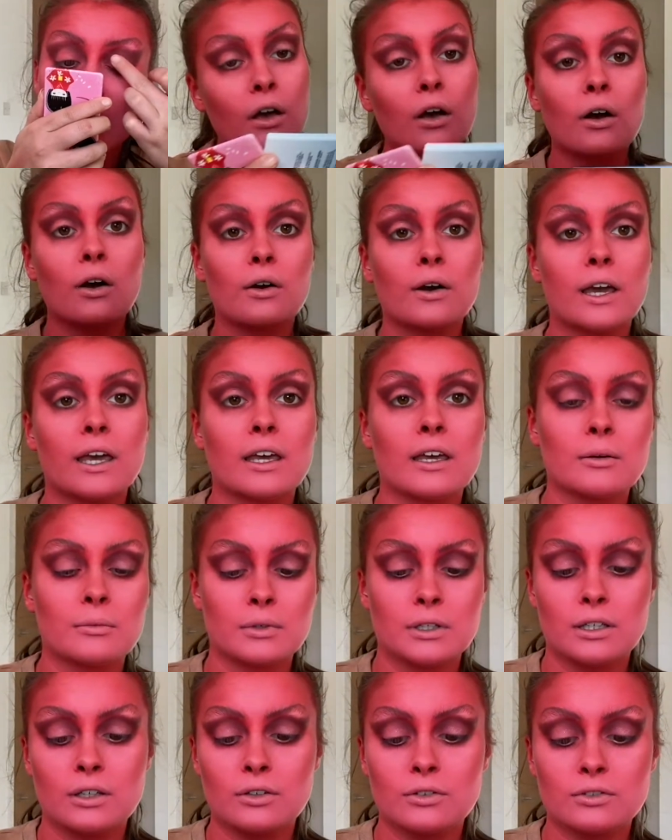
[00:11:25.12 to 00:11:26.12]
Okay, I'm gonna
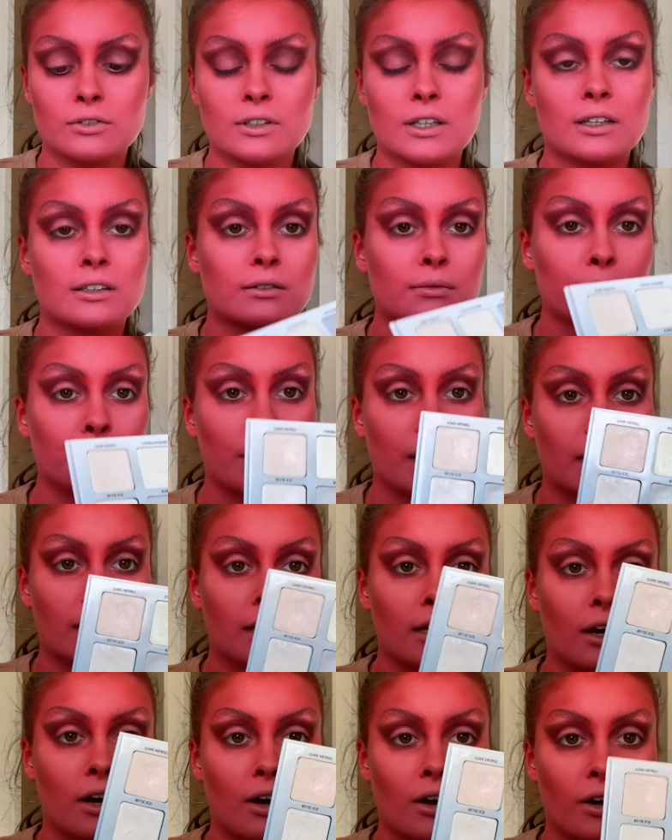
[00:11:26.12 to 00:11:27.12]
use this pink
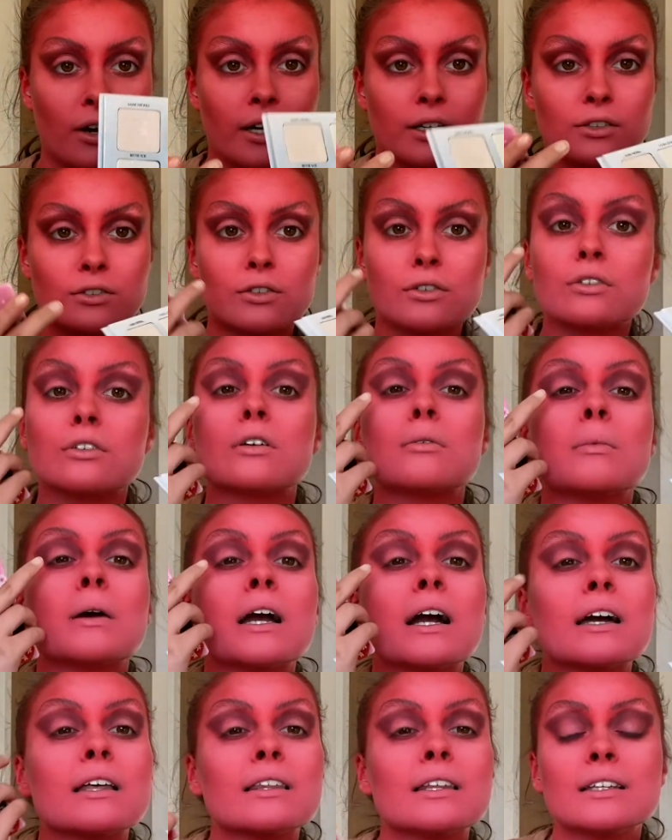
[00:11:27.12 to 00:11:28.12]
heart. I just use it on my
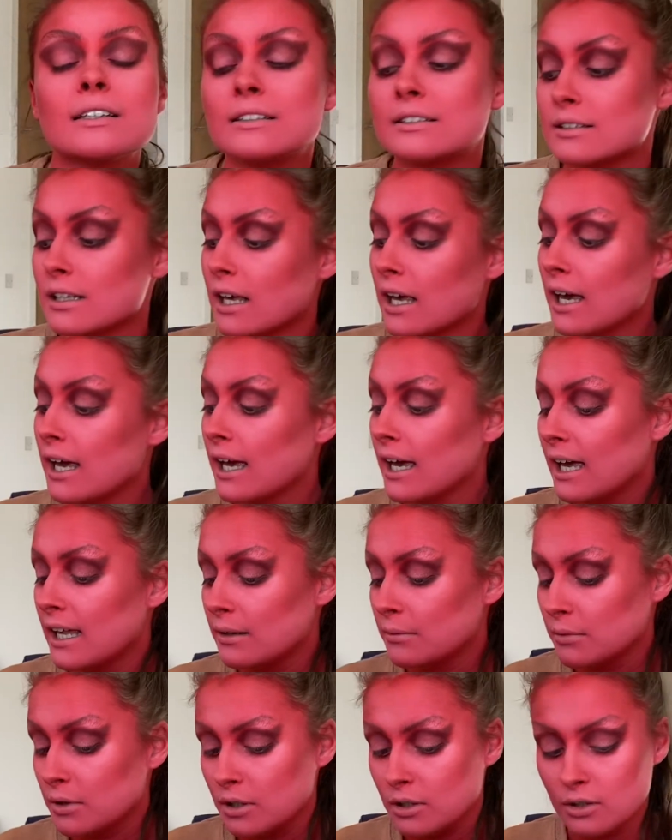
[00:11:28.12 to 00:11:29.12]
eyelids, and
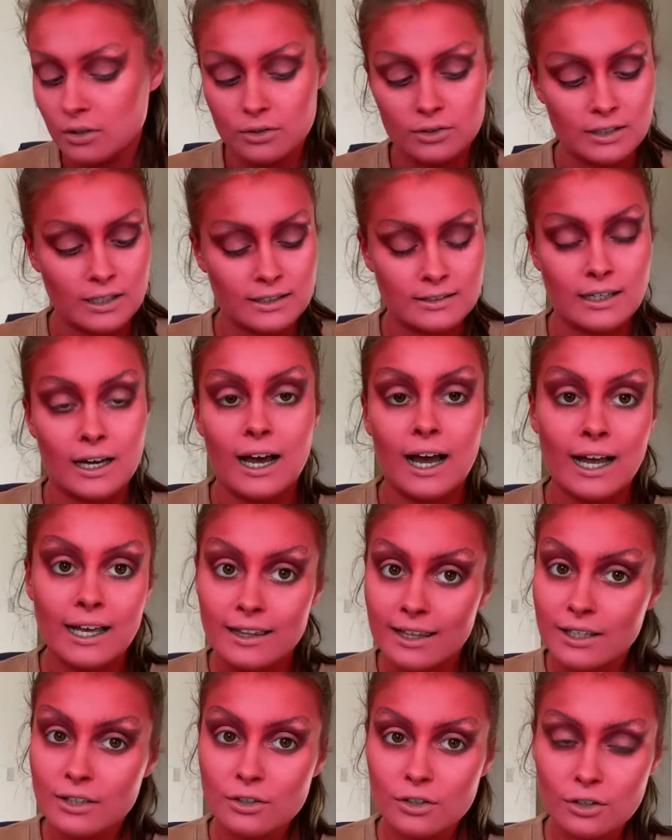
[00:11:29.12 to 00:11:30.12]
I'm gonna use it as a
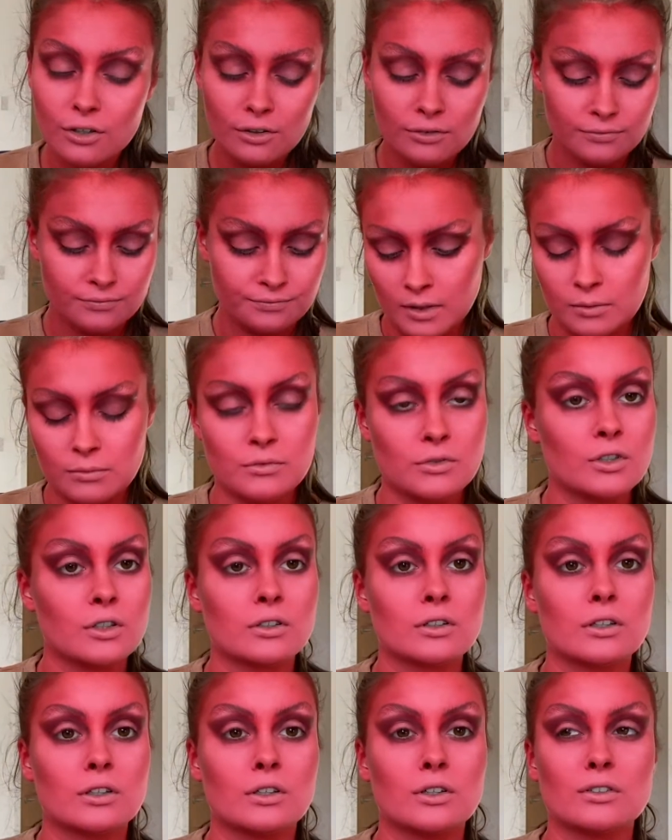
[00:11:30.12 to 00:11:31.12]
highlighter. I'm just
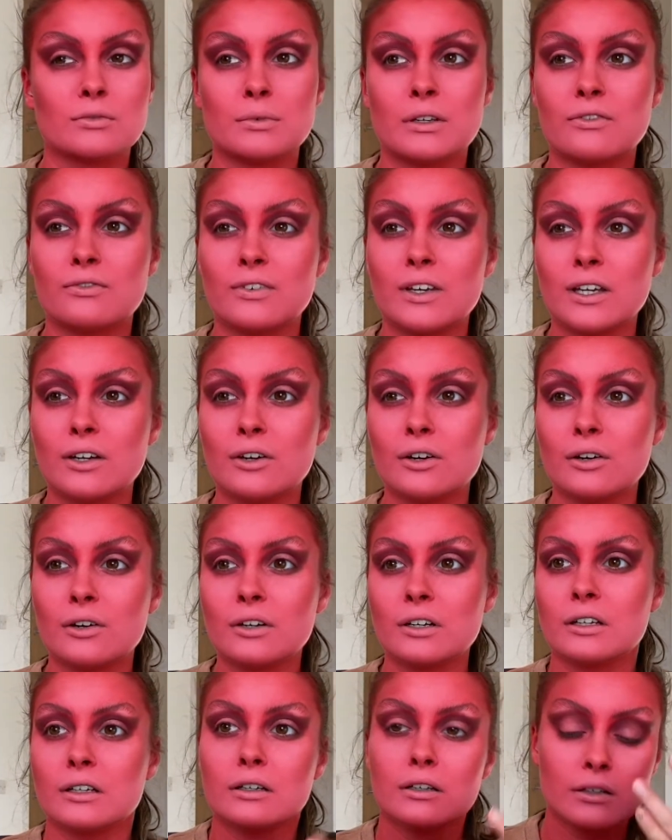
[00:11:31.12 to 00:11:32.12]
gonna use my finger.
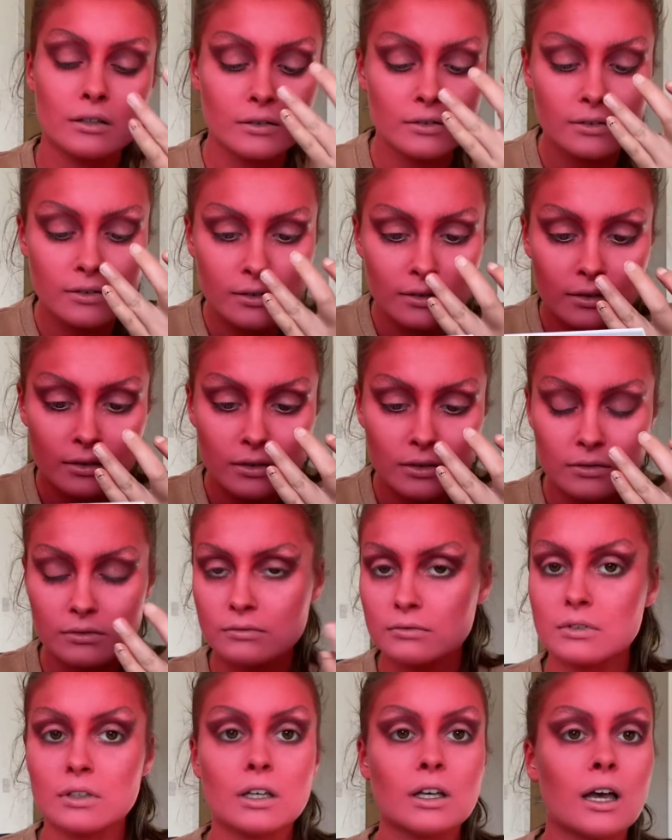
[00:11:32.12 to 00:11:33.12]

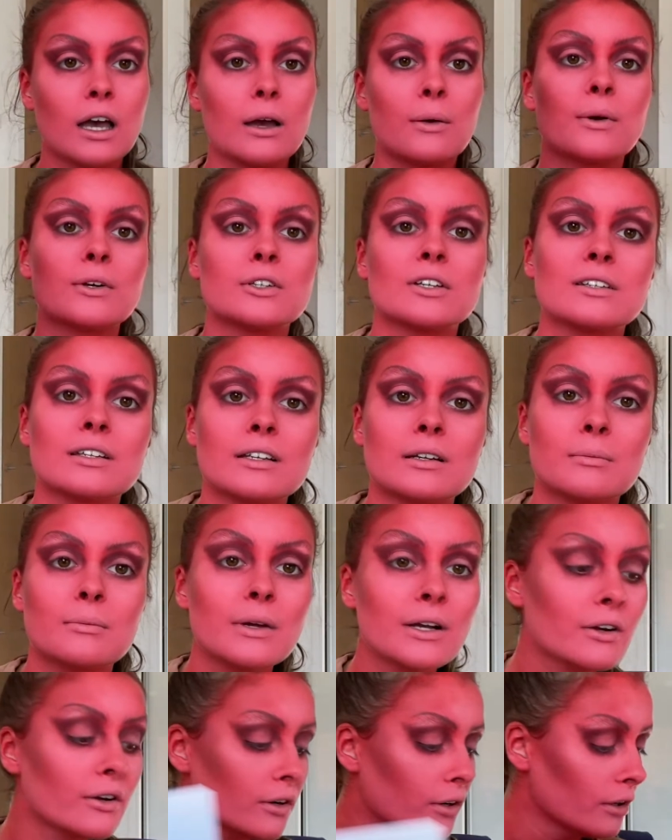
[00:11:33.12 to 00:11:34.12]
I wish I had a
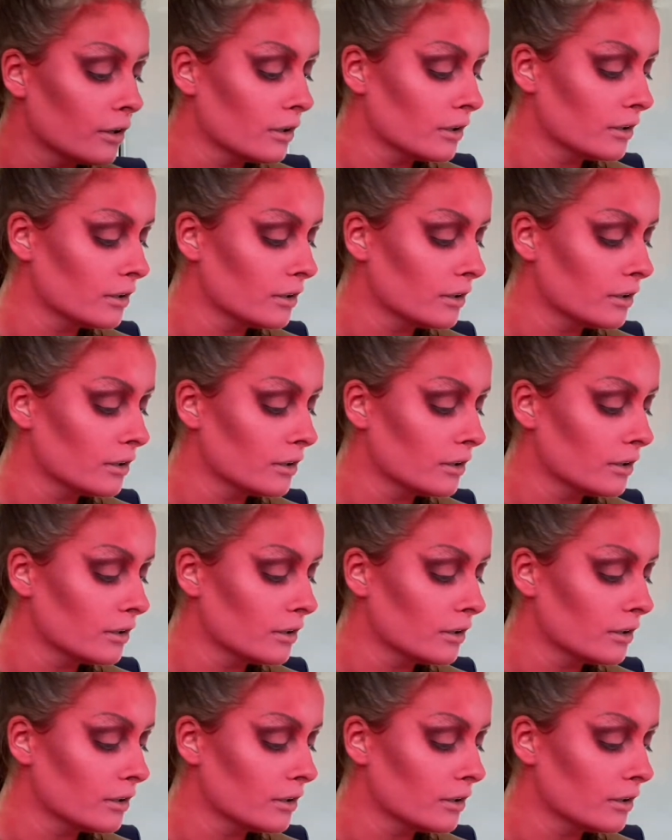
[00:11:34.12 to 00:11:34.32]
mirror.